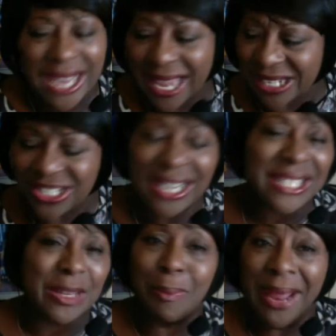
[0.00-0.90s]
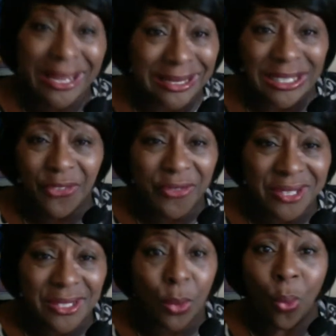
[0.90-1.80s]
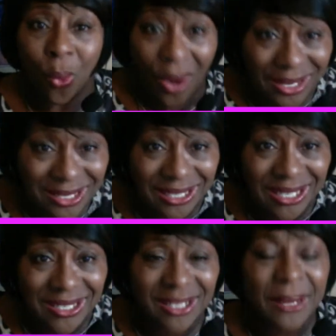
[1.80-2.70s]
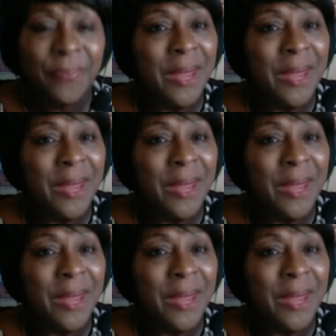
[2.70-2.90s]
had a chance to make a difference in one season?